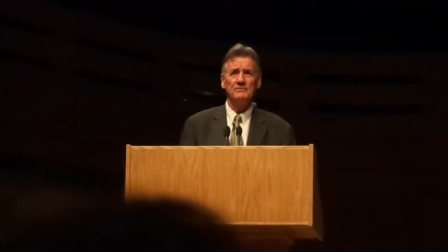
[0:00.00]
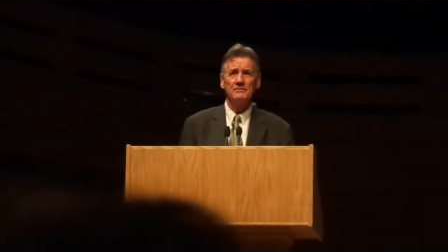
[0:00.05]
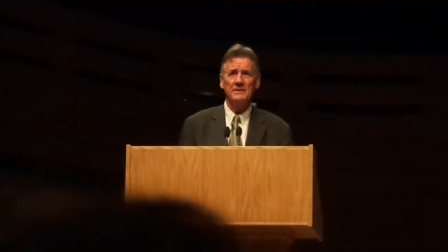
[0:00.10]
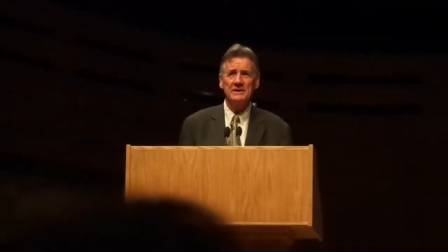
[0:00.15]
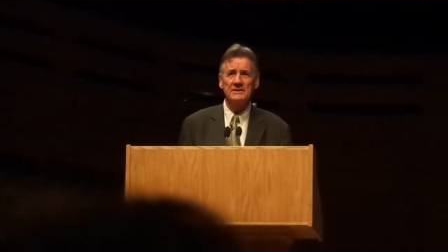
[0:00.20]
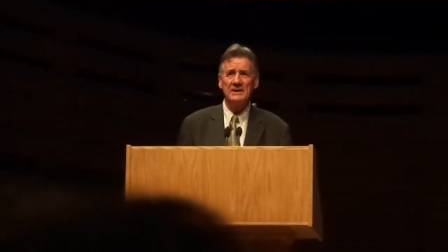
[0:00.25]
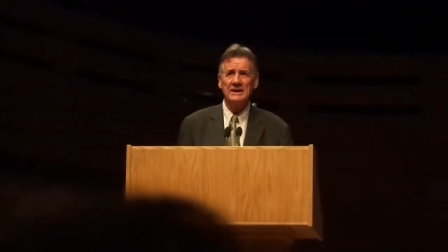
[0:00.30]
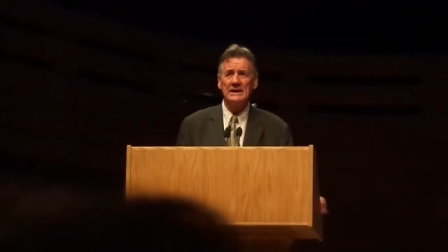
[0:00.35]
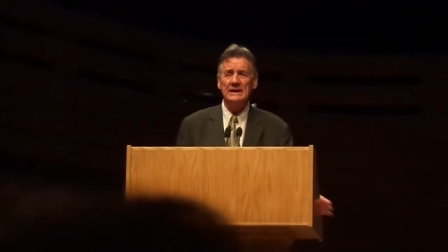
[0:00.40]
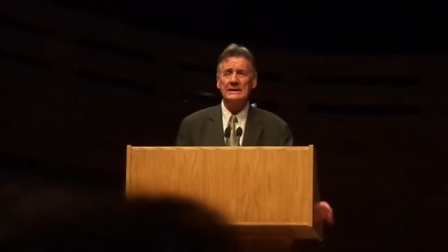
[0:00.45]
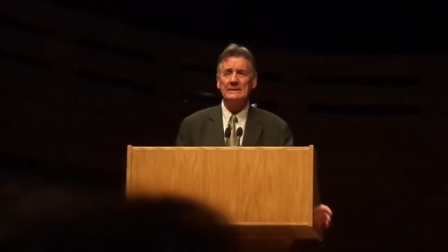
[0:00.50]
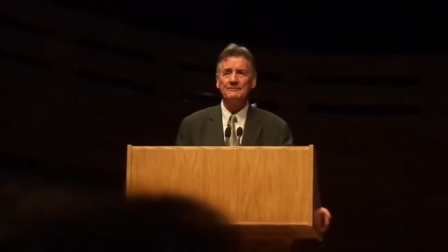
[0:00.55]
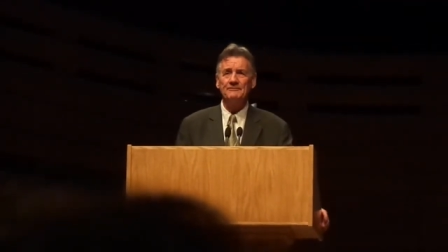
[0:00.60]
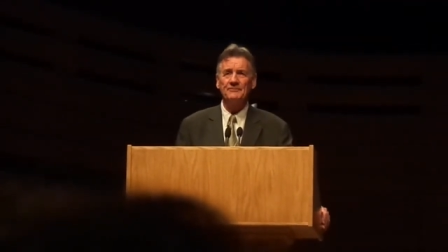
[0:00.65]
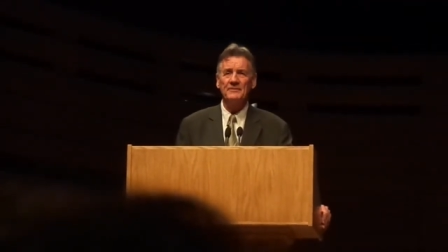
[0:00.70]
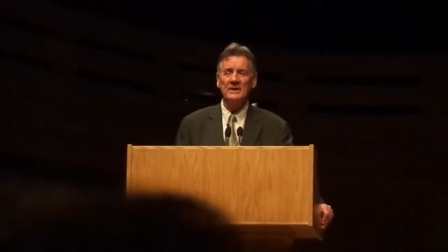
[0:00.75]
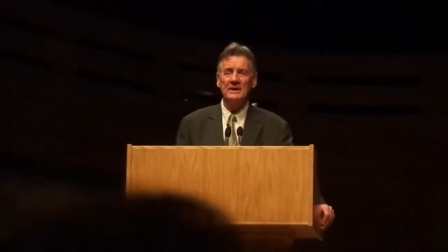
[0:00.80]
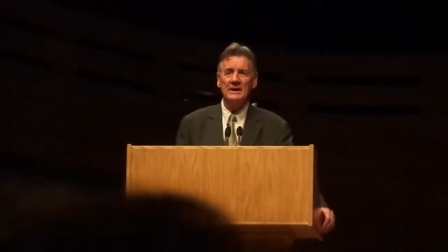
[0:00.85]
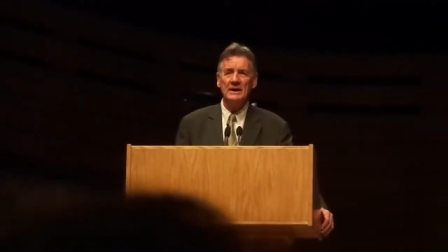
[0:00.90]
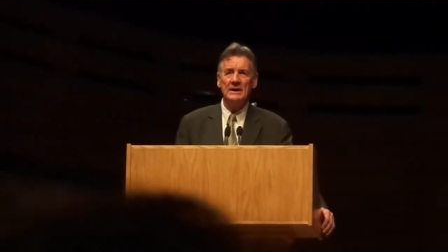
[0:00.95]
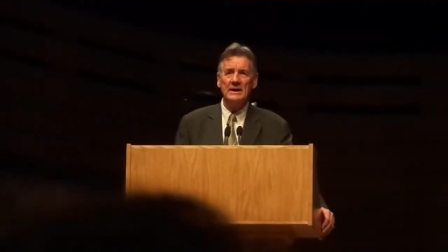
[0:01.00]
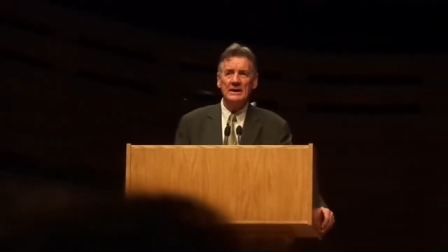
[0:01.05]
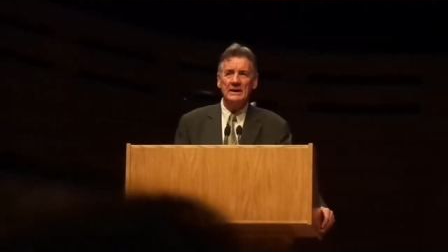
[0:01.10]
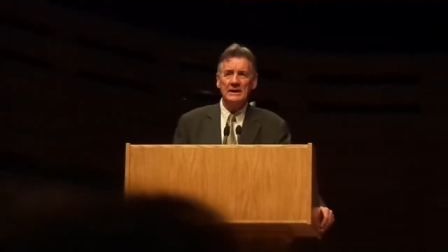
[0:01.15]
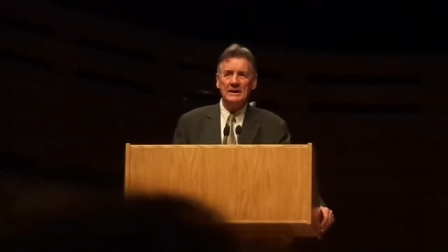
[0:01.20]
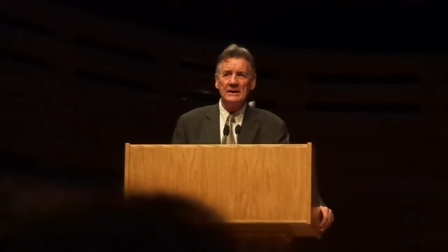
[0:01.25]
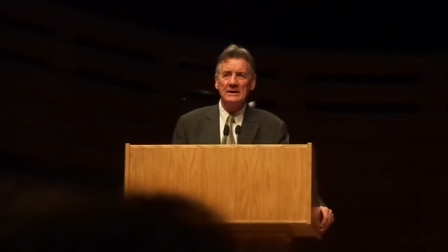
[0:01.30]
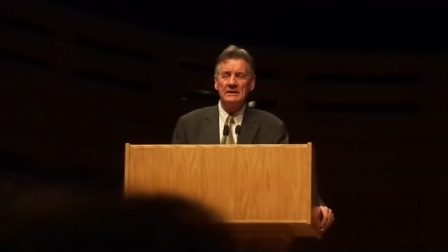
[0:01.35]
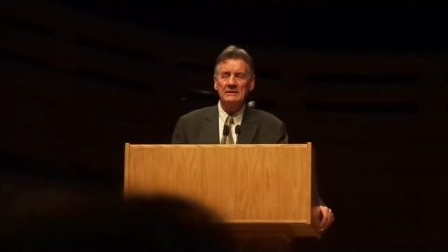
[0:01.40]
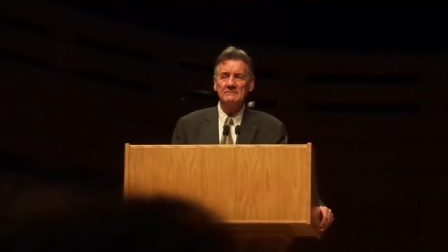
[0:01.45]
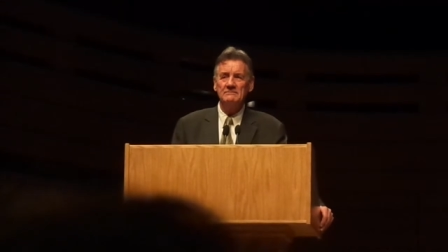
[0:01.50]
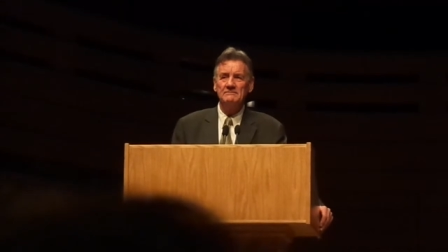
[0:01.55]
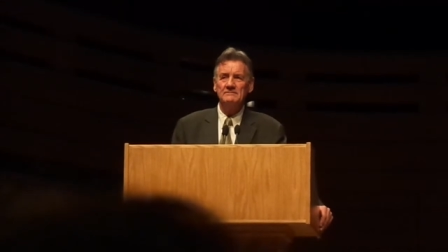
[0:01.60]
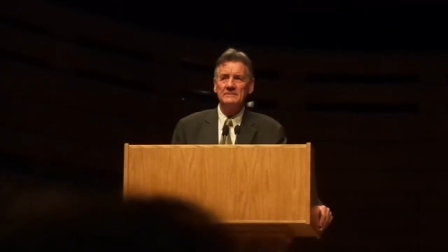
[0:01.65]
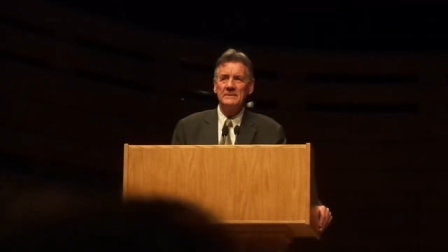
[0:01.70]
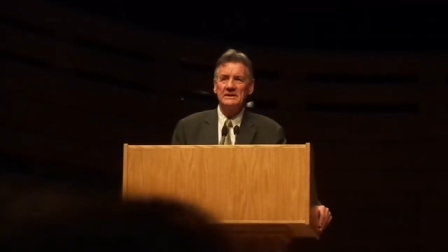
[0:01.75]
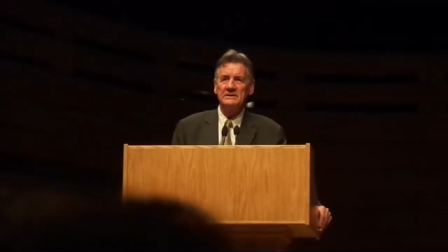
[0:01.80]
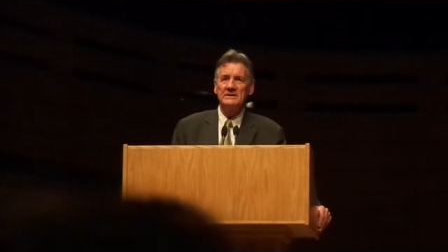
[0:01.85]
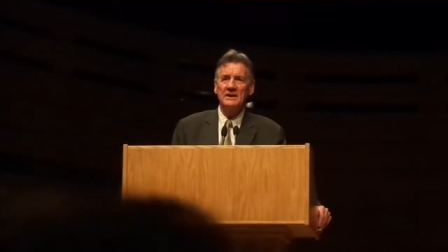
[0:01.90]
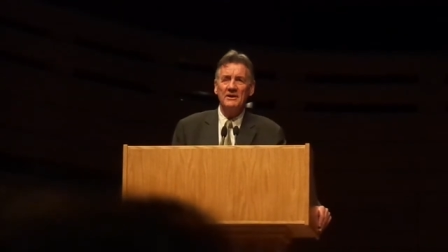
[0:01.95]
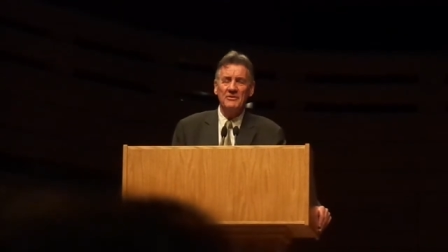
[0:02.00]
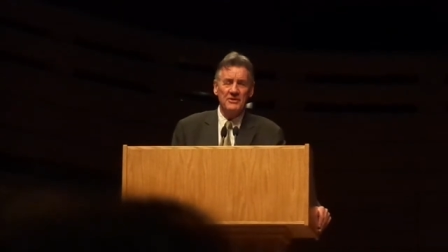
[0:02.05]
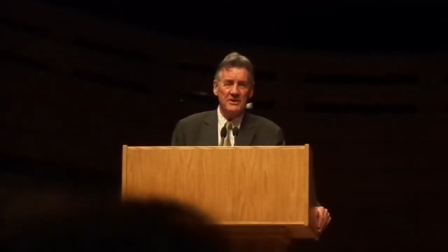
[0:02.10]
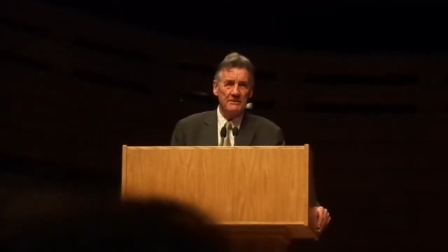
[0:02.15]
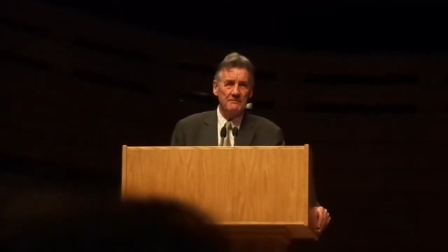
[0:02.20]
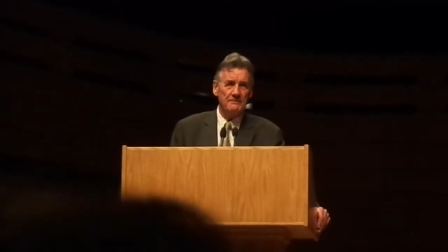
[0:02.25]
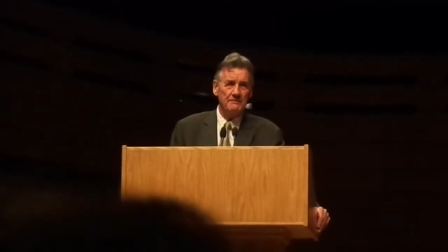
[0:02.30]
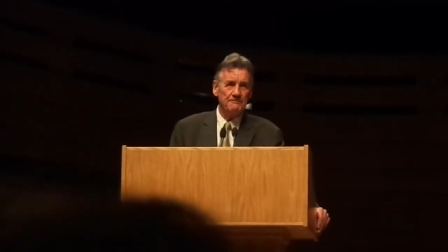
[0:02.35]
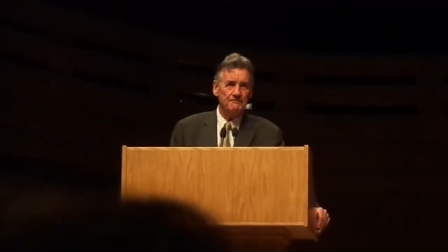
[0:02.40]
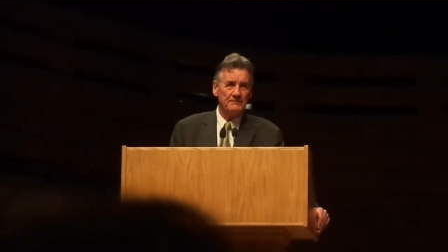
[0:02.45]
And there another